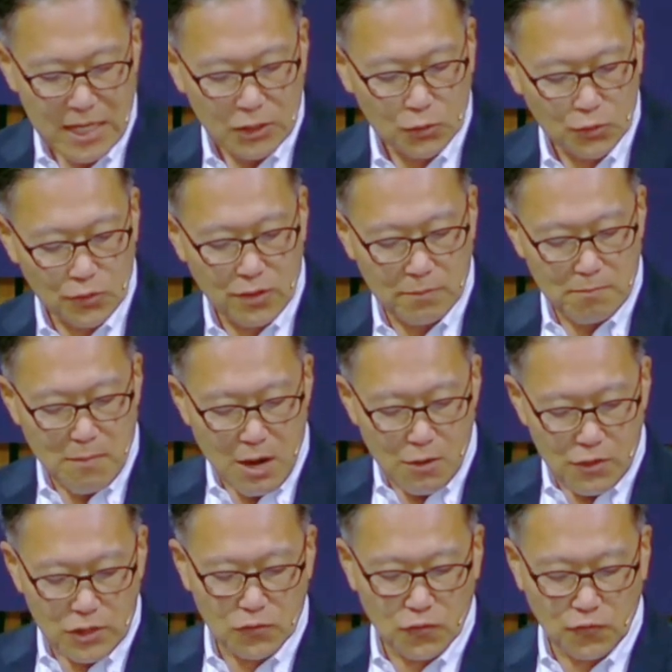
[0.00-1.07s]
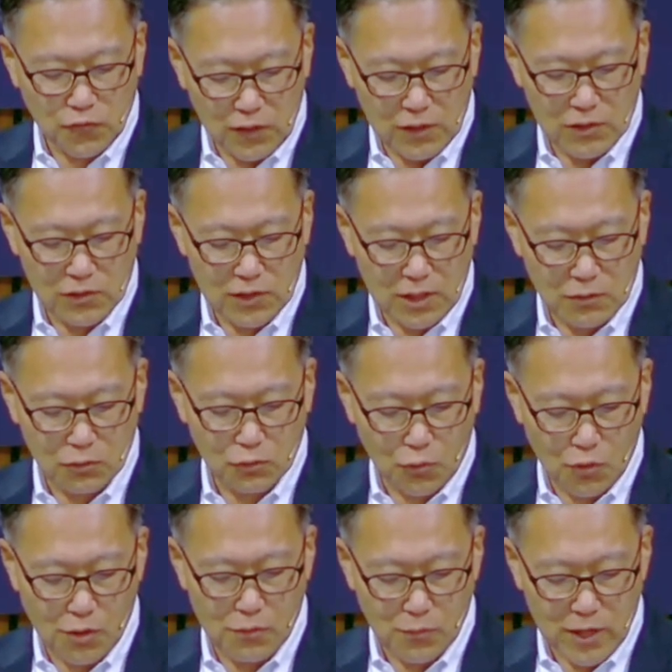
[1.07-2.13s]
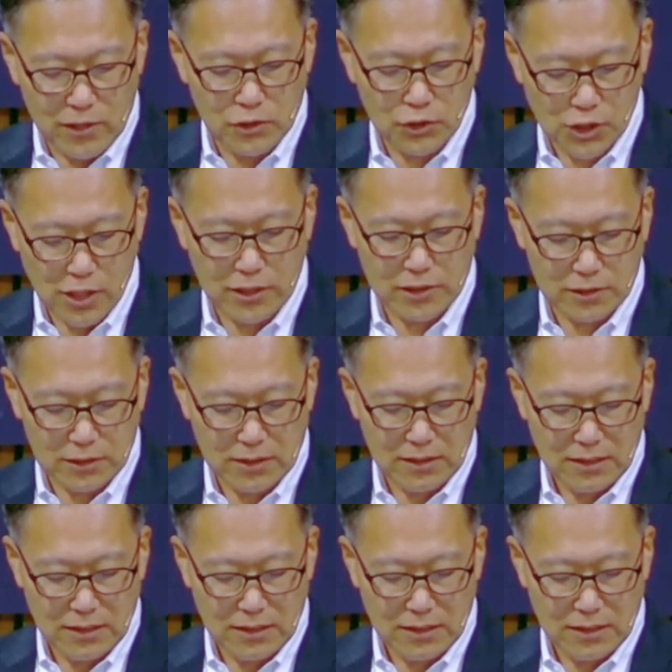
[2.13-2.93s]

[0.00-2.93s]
to the marriage feast, and the door was shut.